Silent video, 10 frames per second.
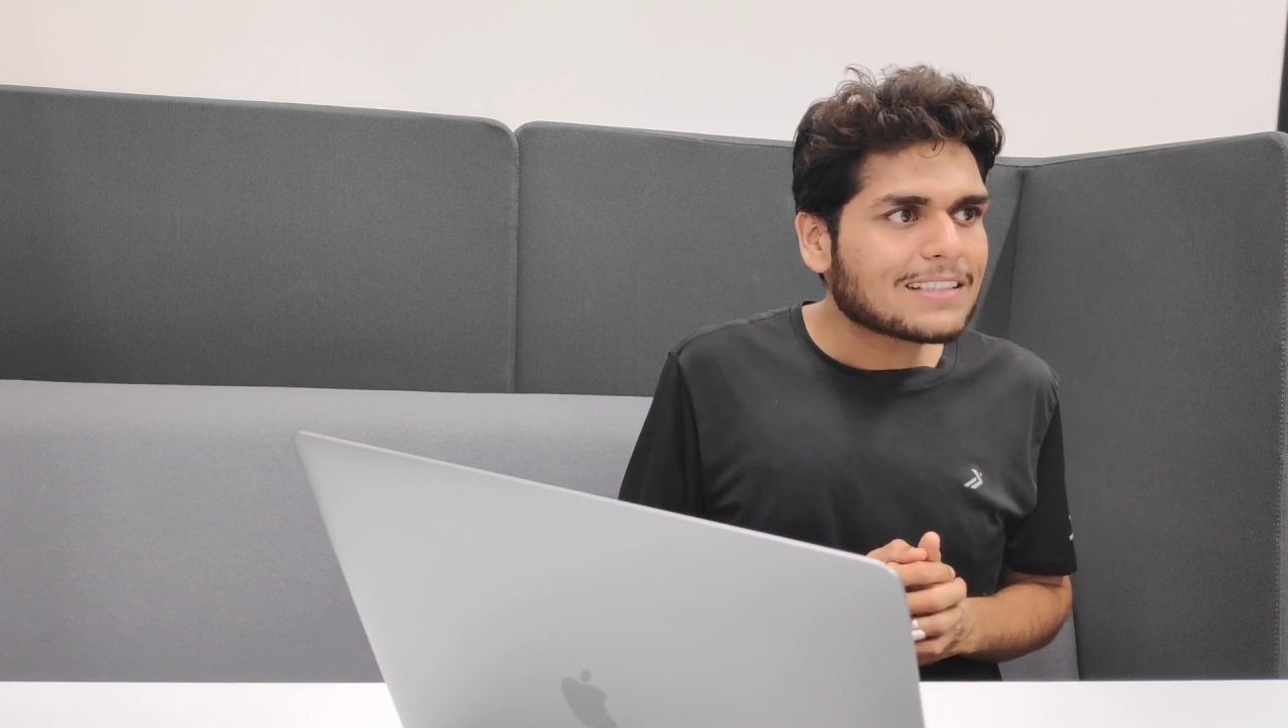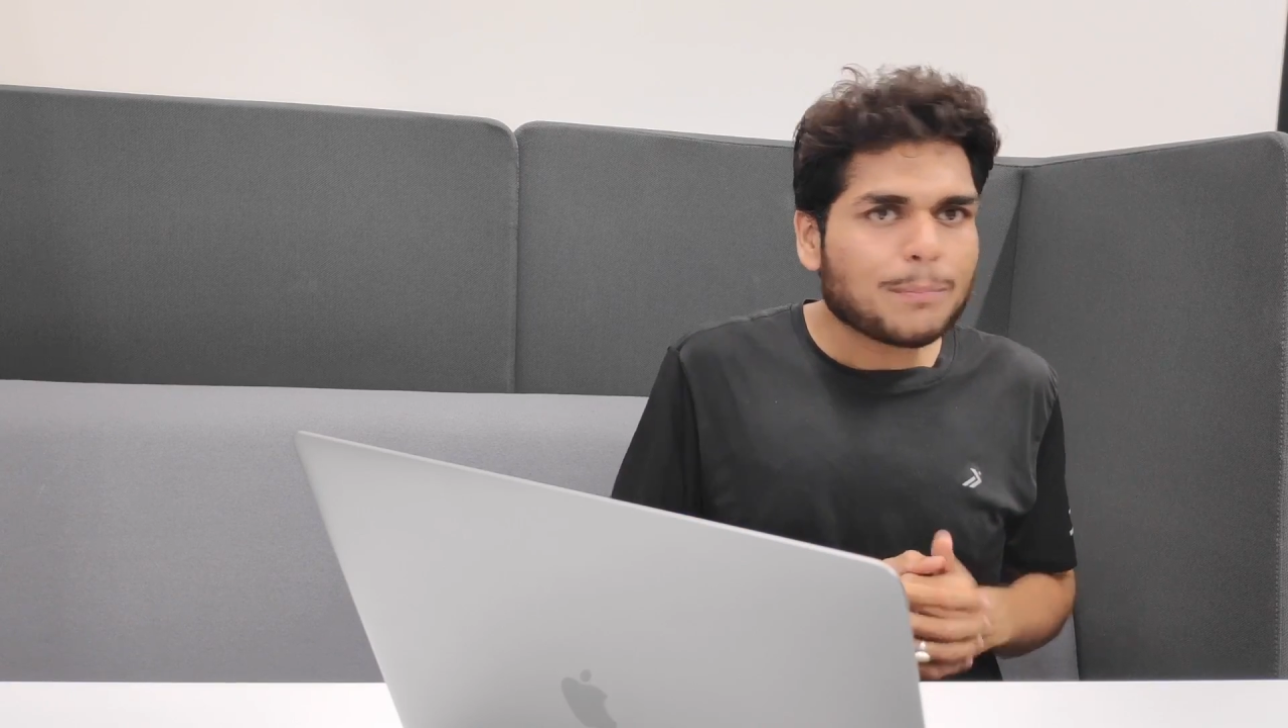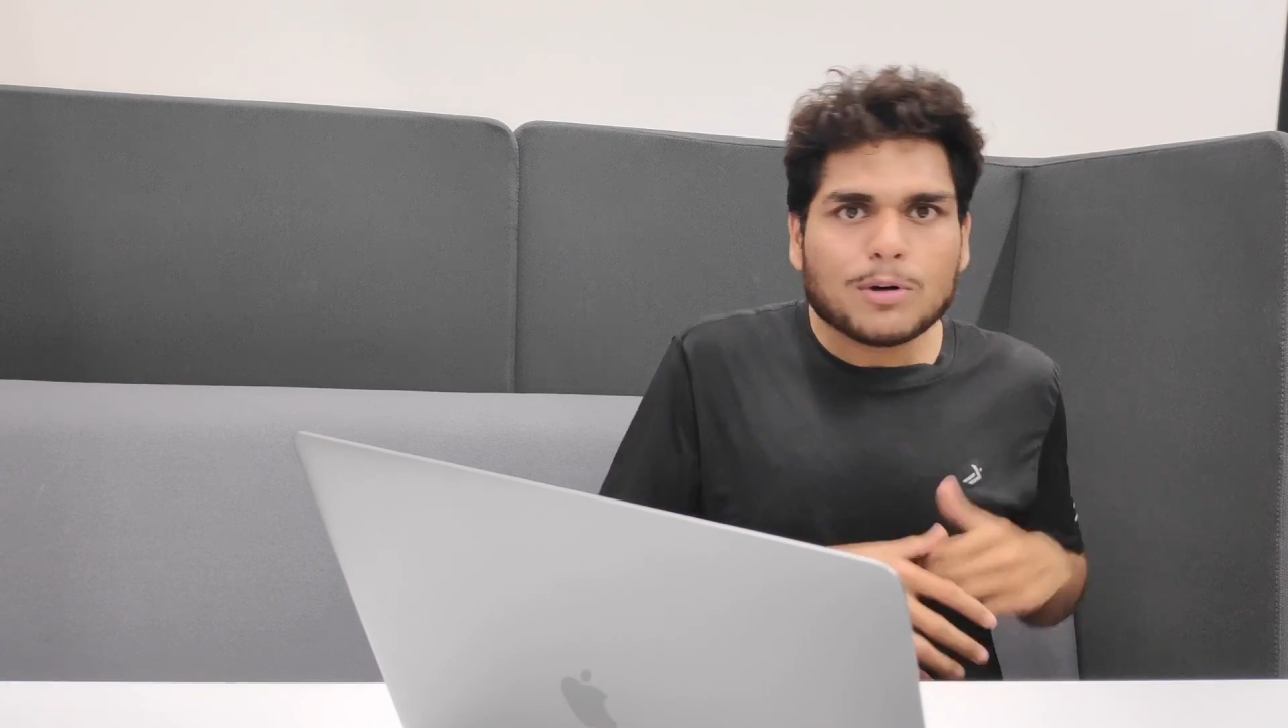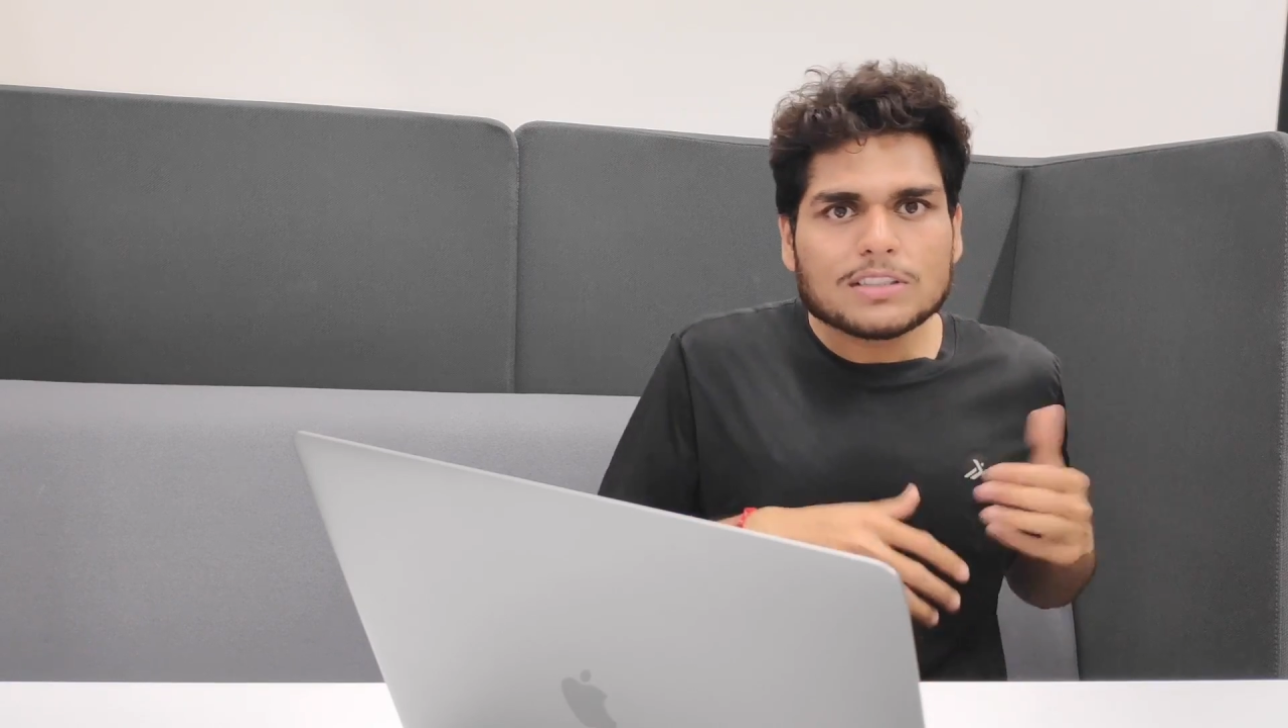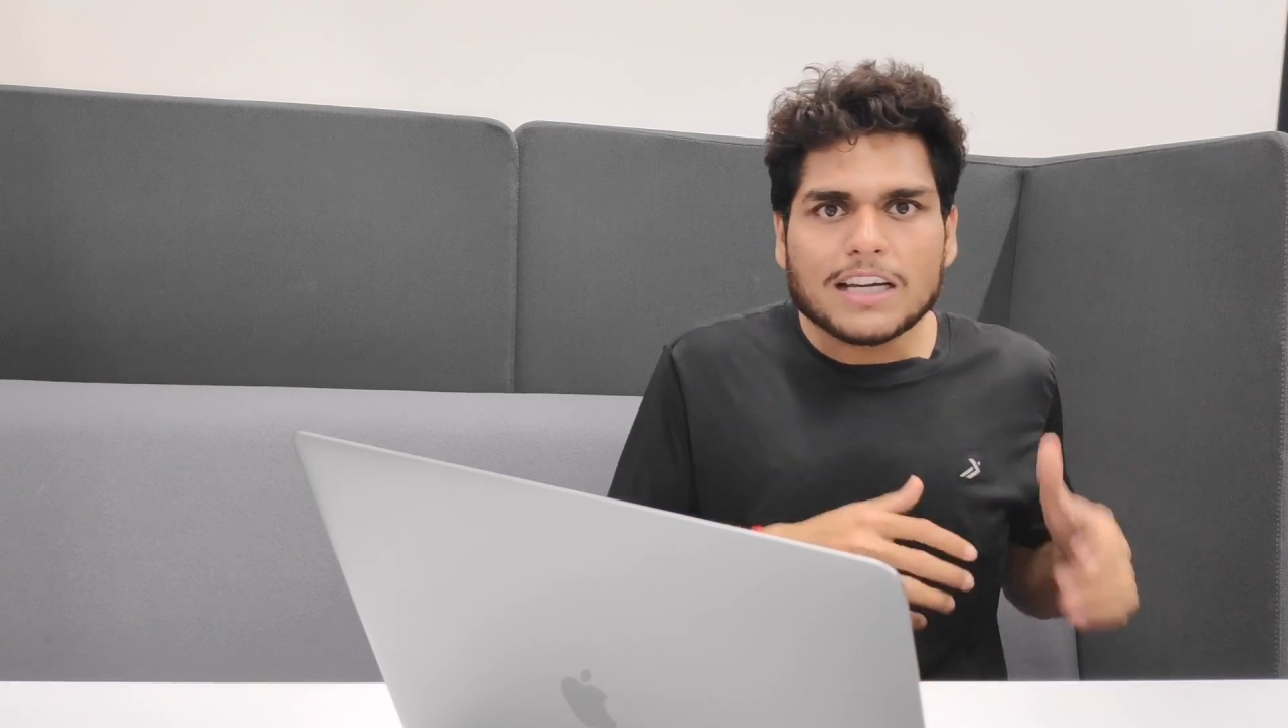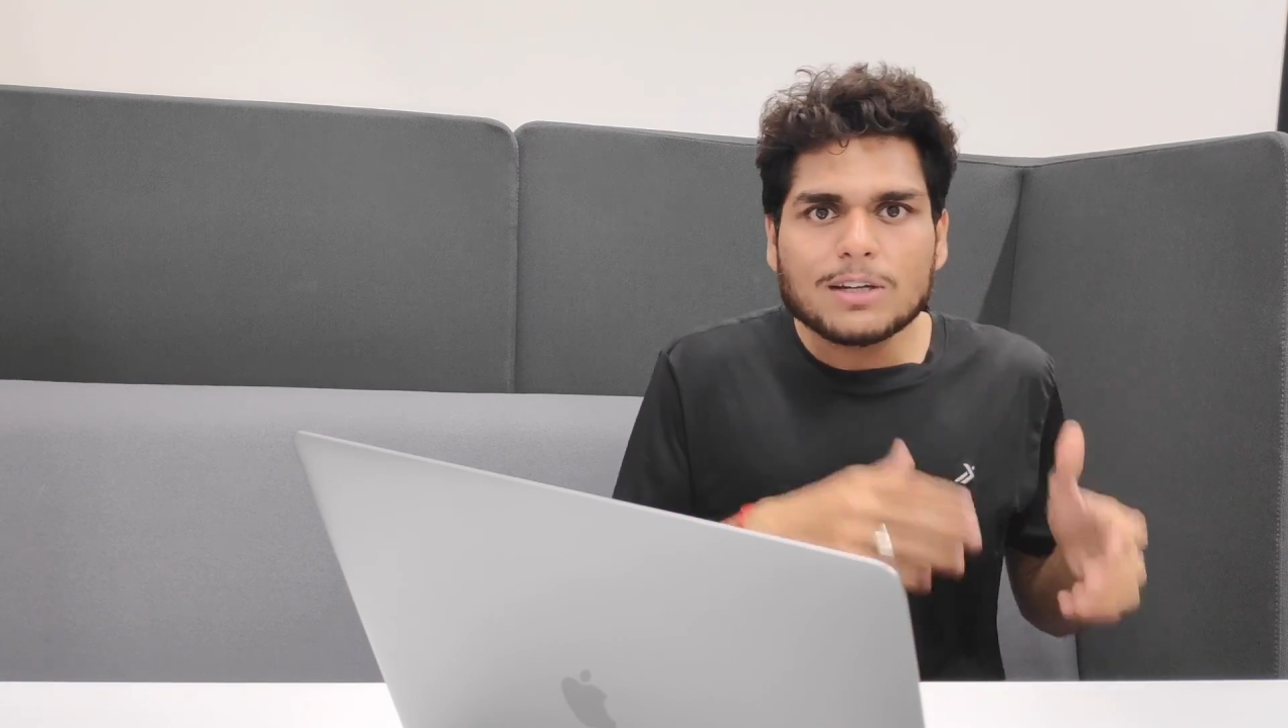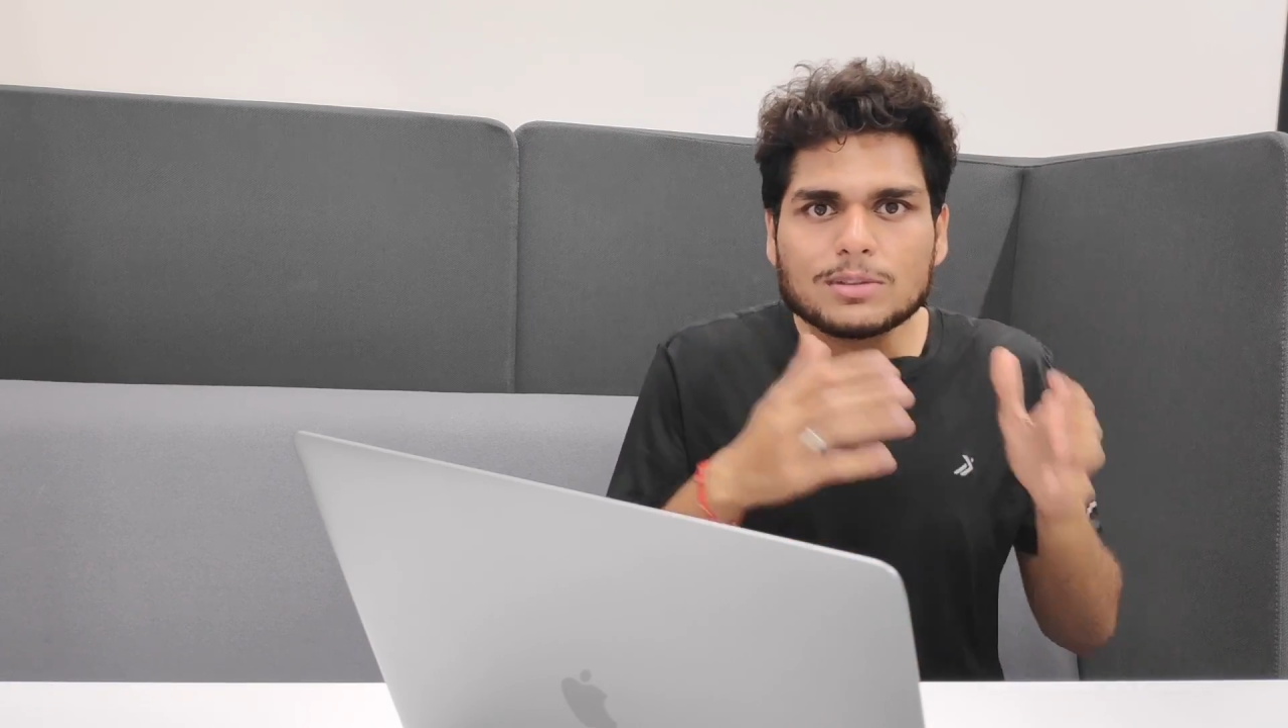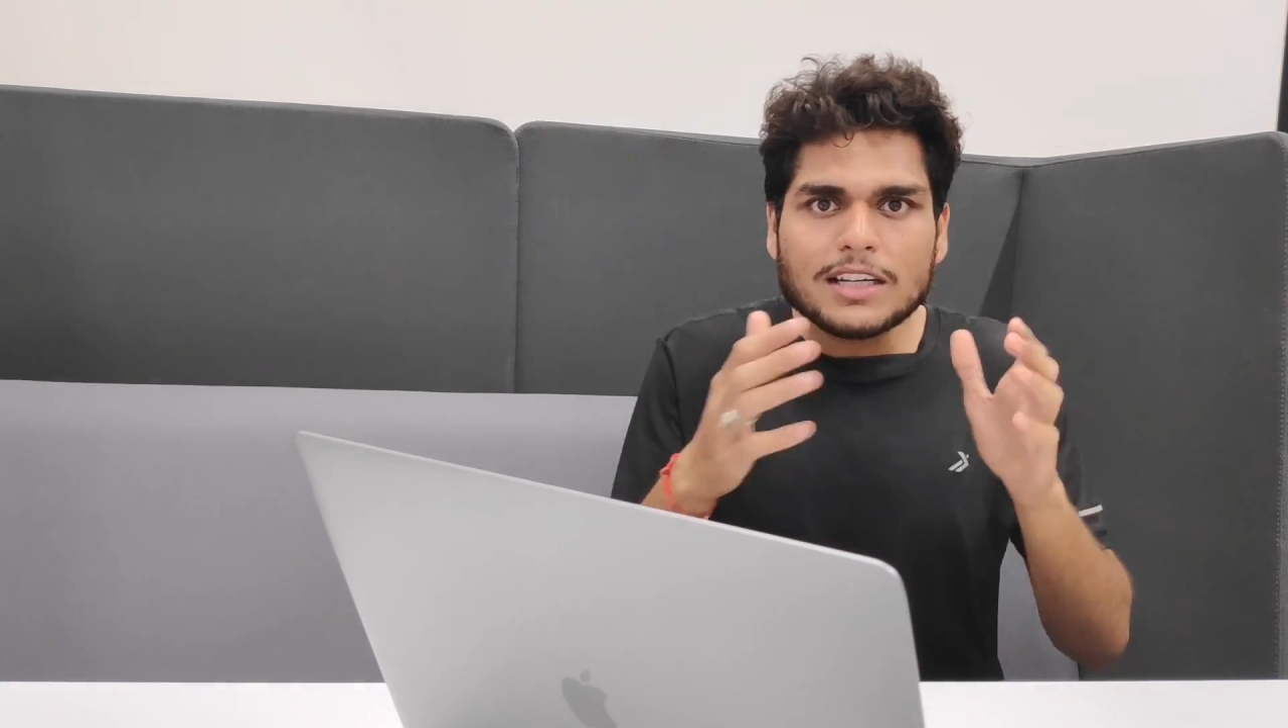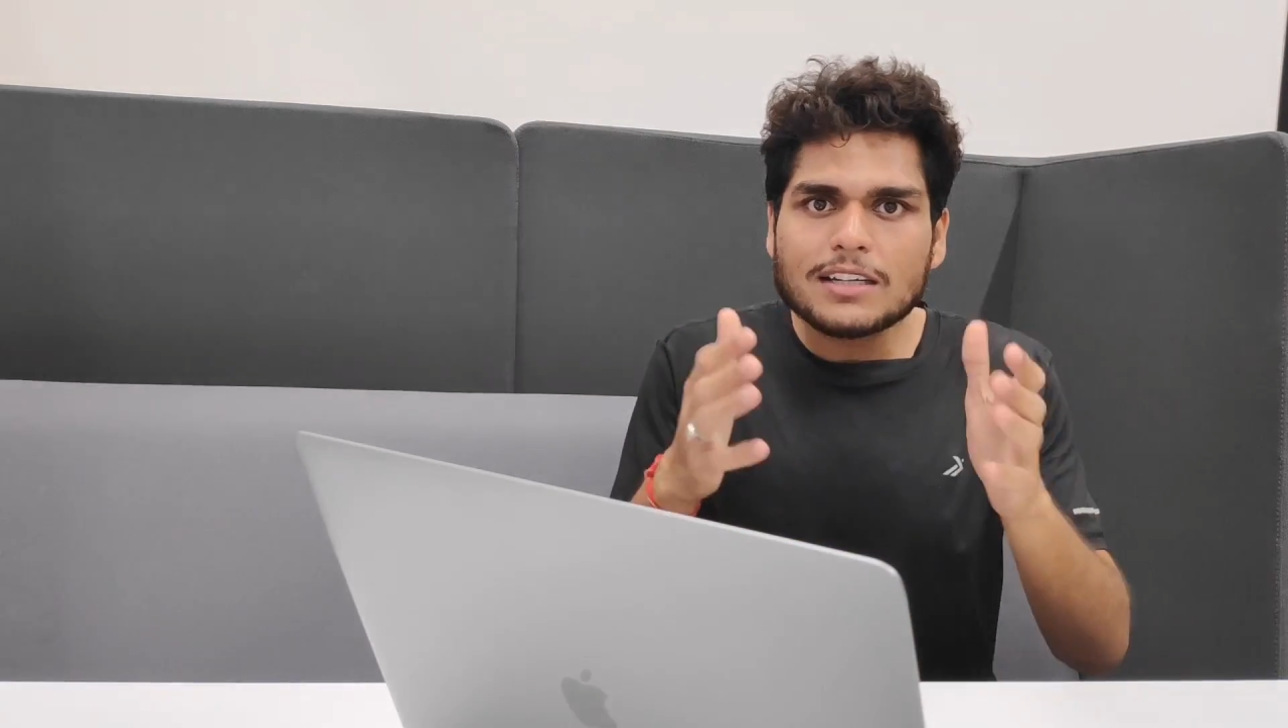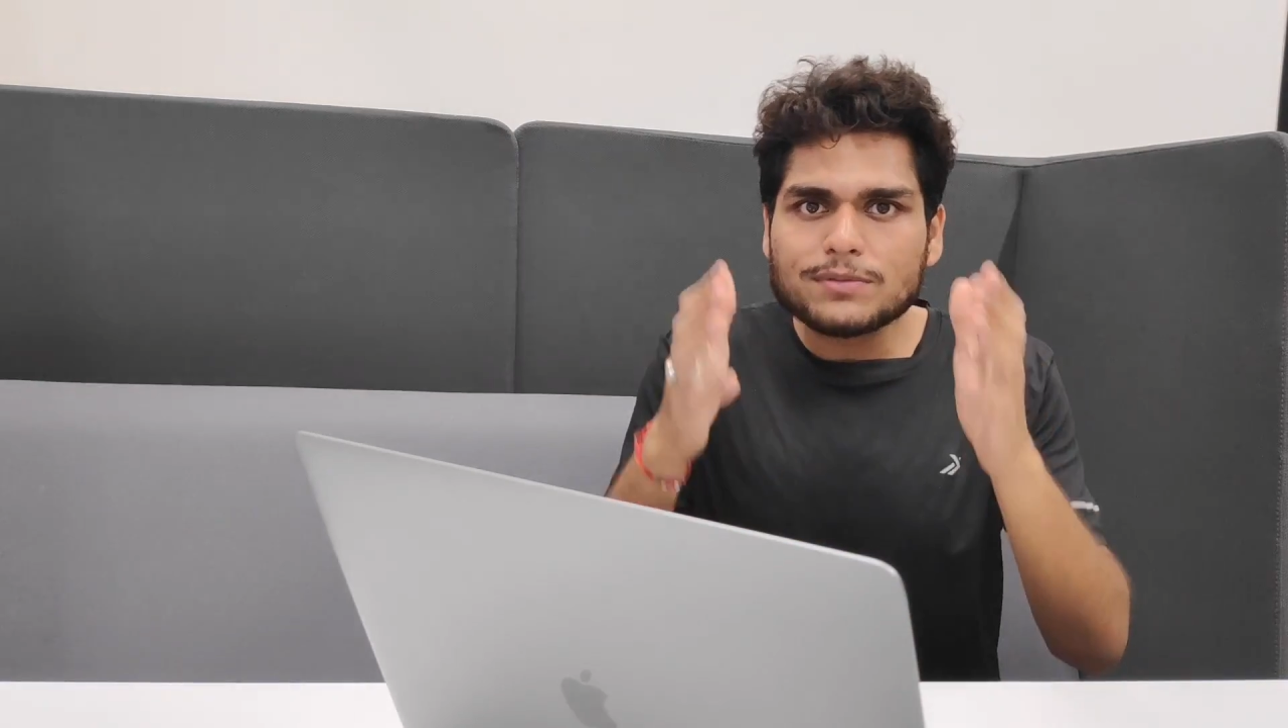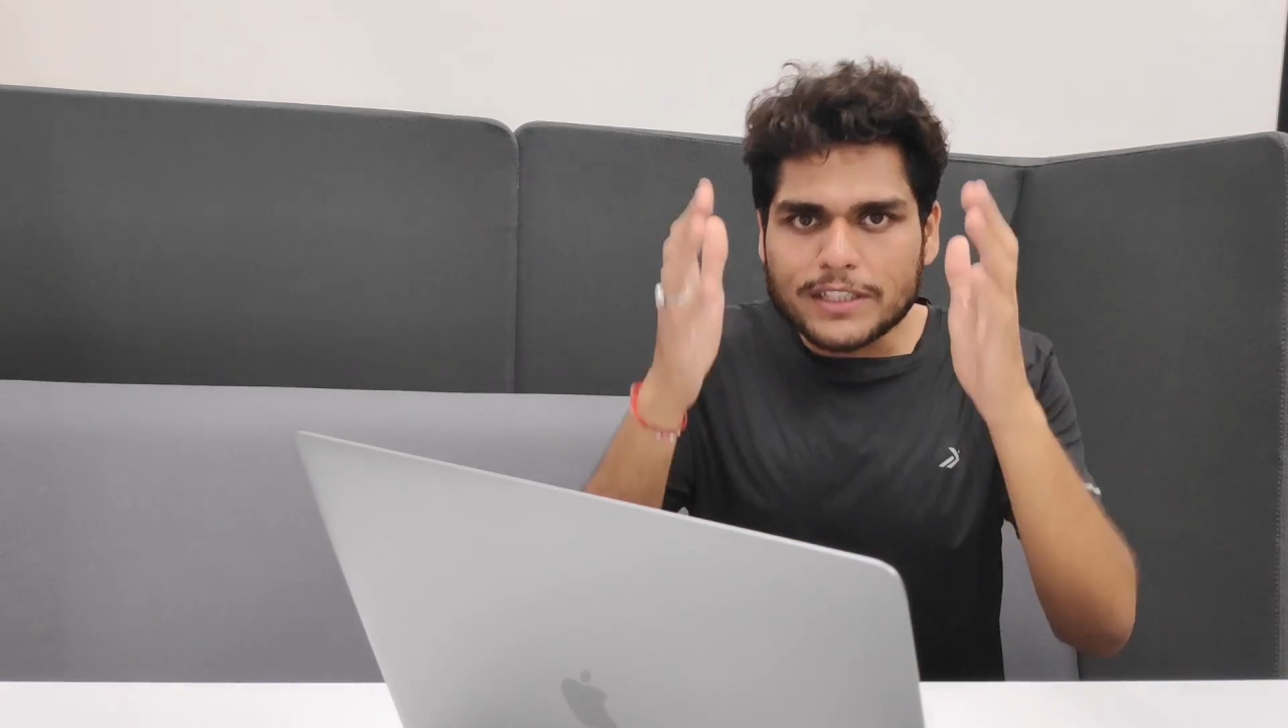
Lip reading: suppose a user is